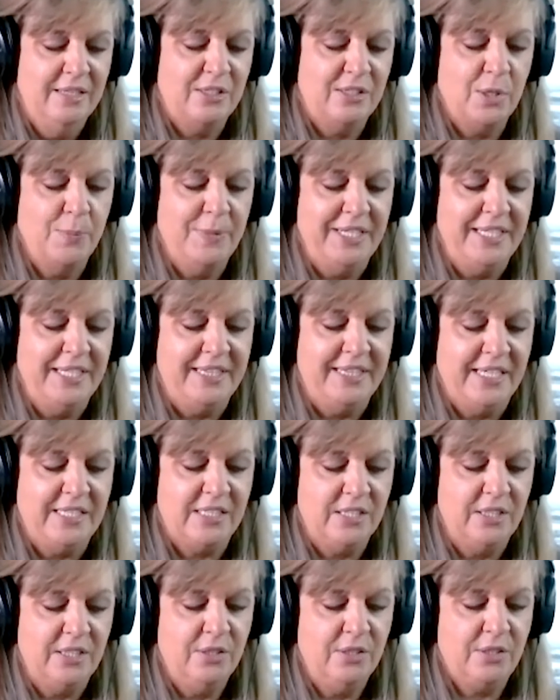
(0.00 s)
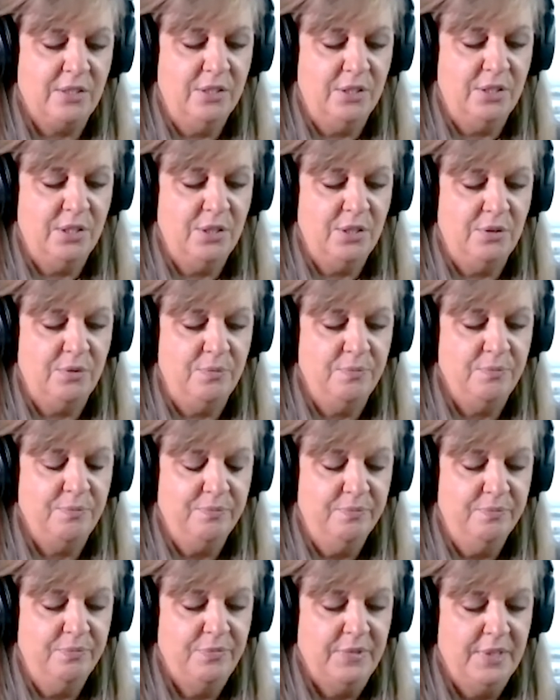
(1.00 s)
so many things that you can do
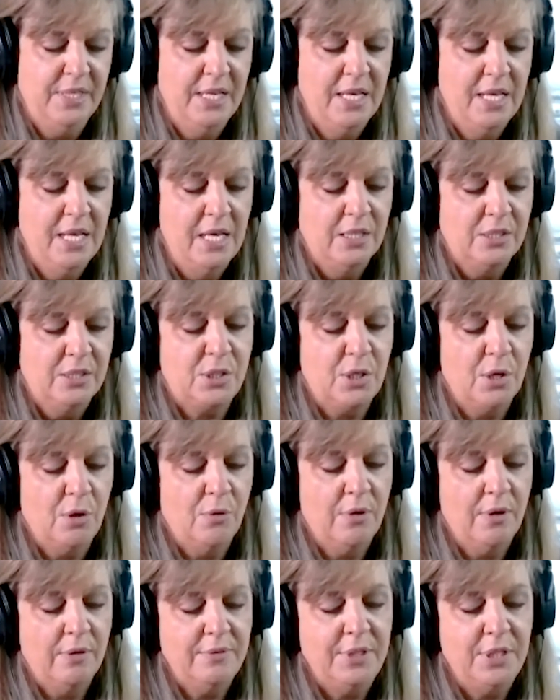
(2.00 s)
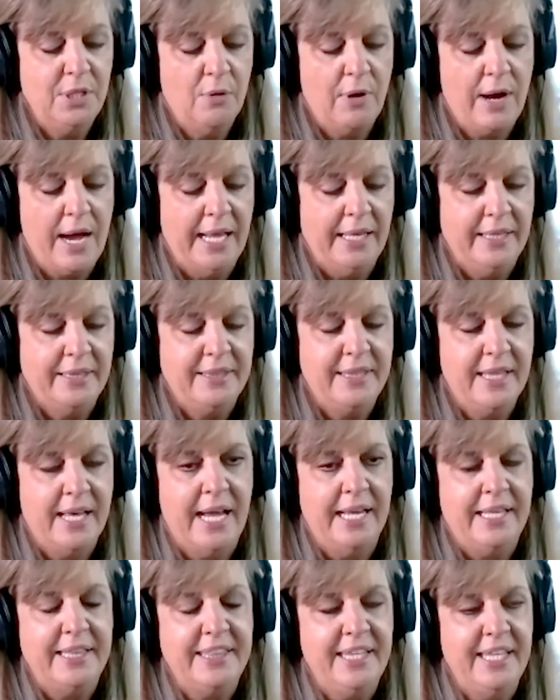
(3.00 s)
so you know, I
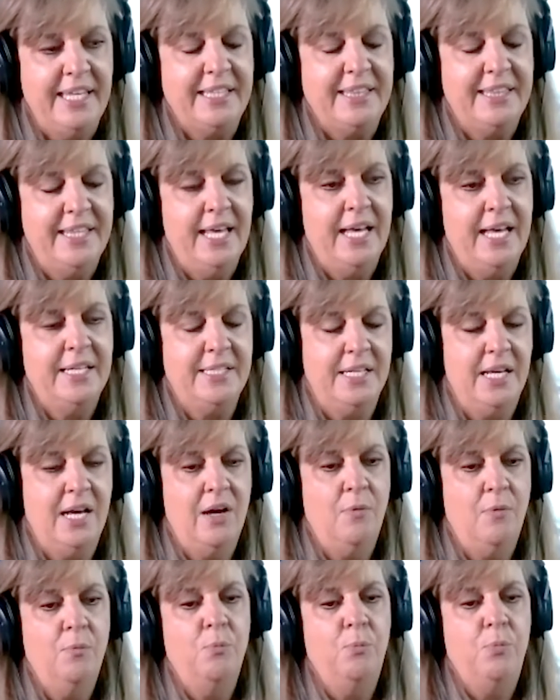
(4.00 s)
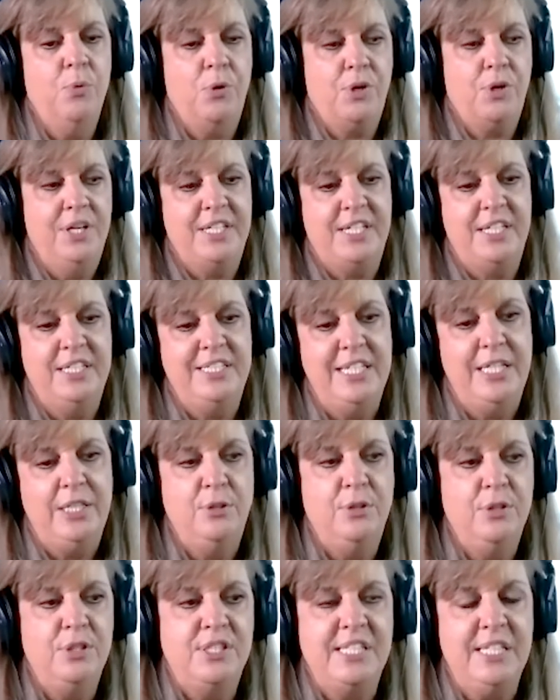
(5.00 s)
I think that uh, we're going to
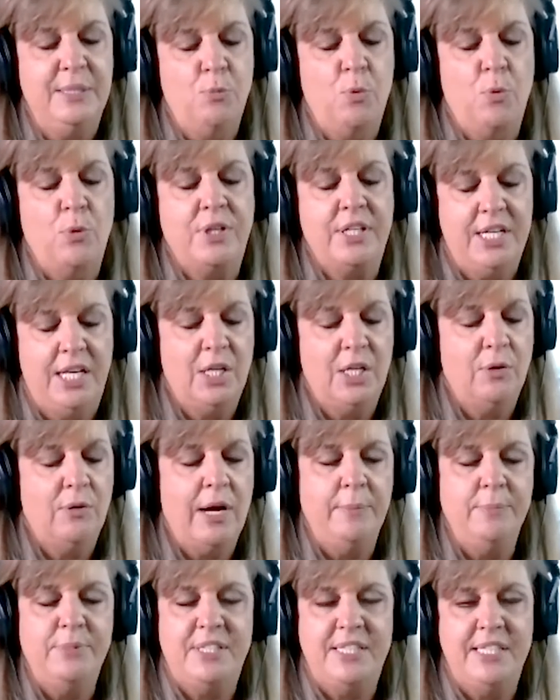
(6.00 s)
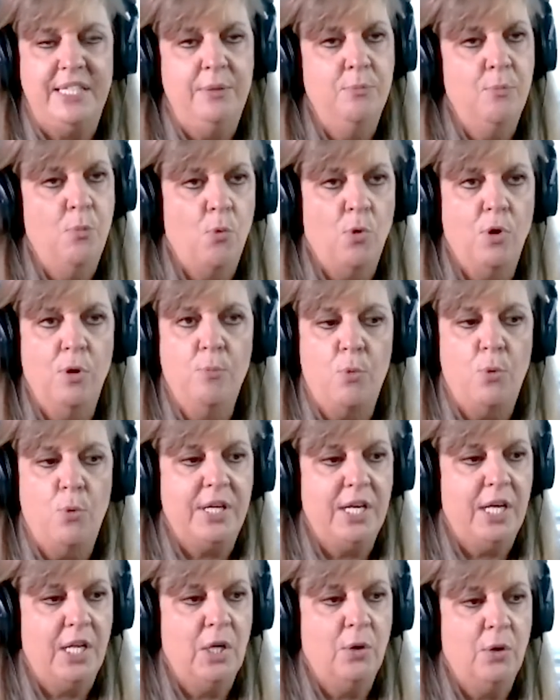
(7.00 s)
continue to see more color. I'm seeing more and
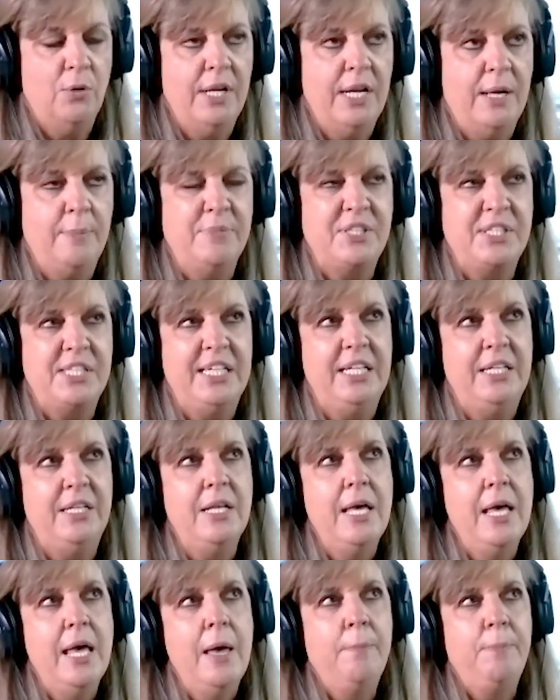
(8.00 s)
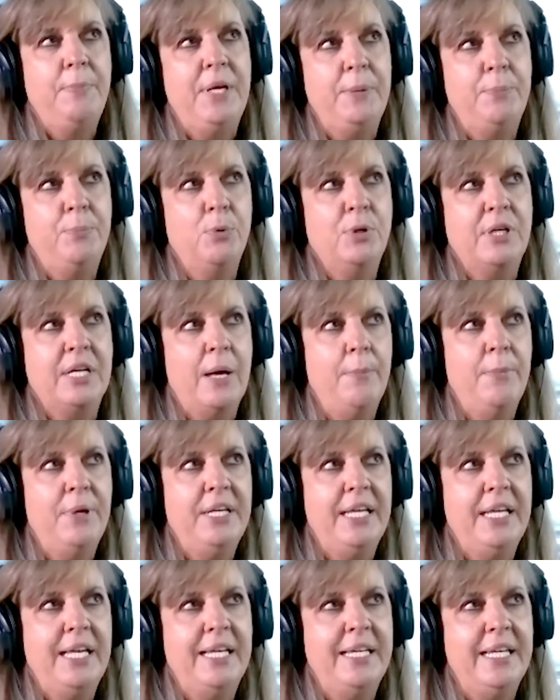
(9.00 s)
more color, and I'm seeing people
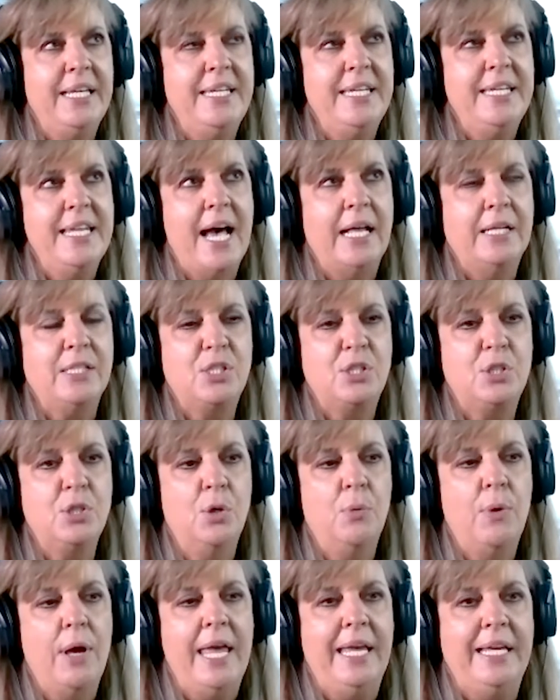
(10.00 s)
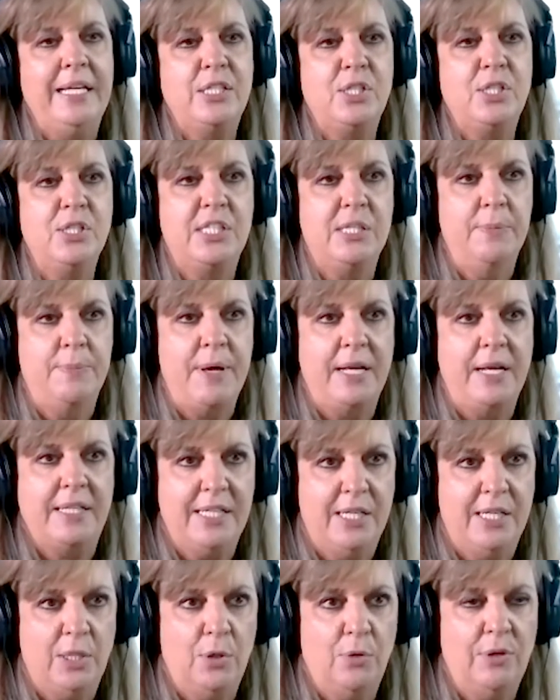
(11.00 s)
coming in not so anxious
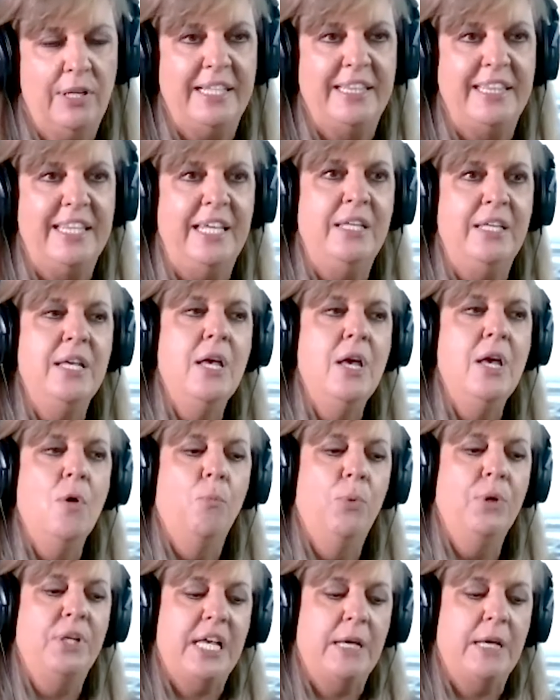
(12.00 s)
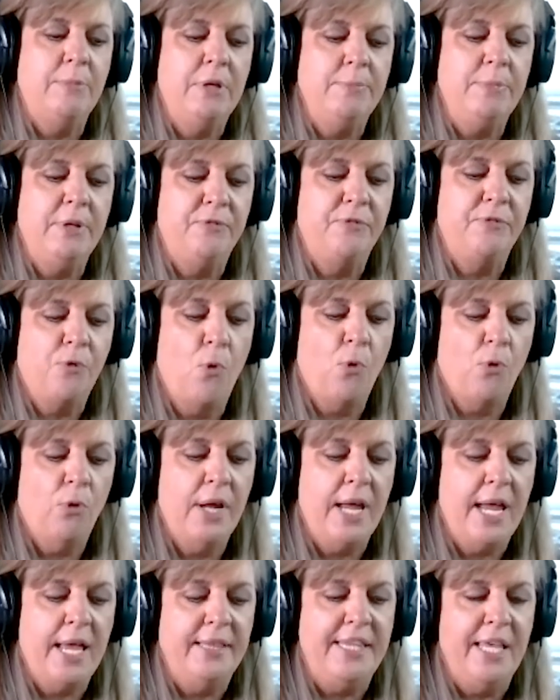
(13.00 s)
about color. Like they would come in
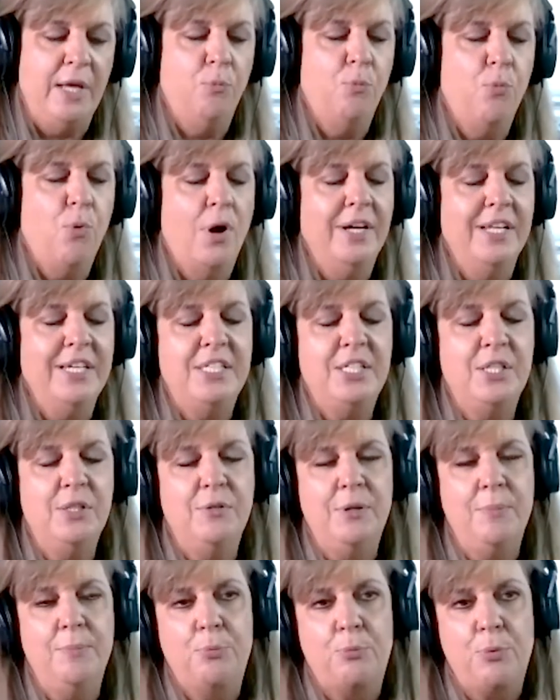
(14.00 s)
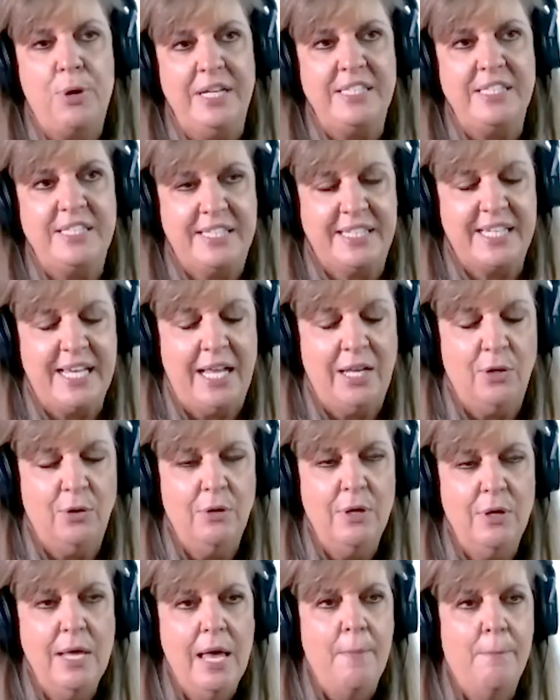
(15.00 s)
before and they wanted to embrace the
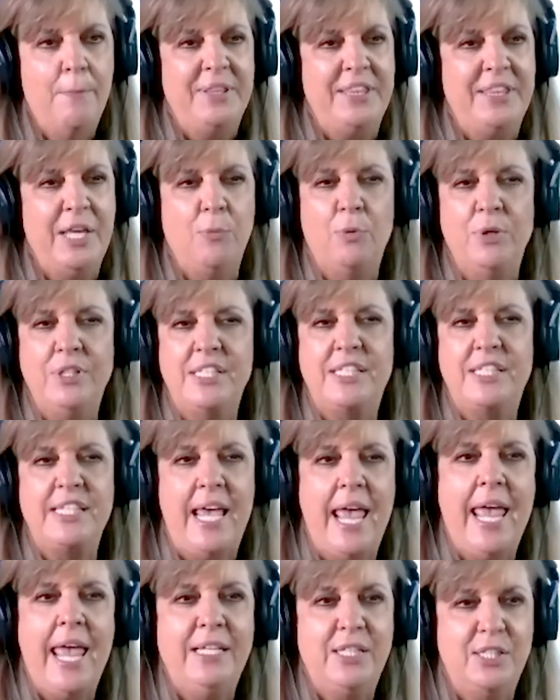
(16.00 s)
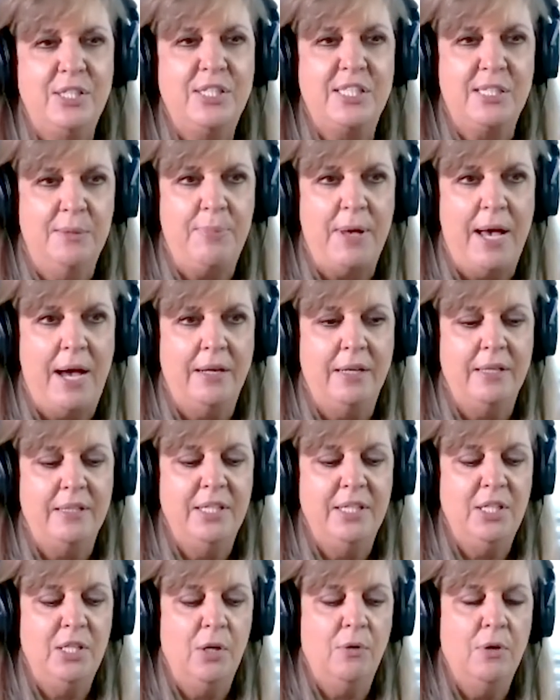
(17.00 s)
color, but they were just anxious about
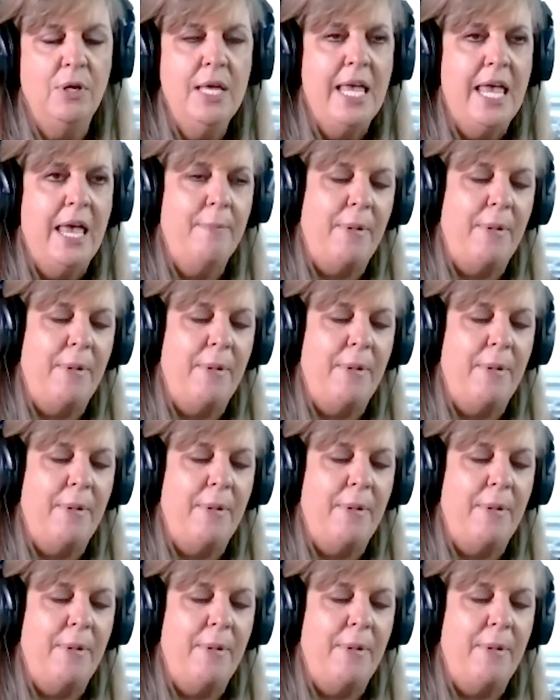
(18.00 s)
it. You know,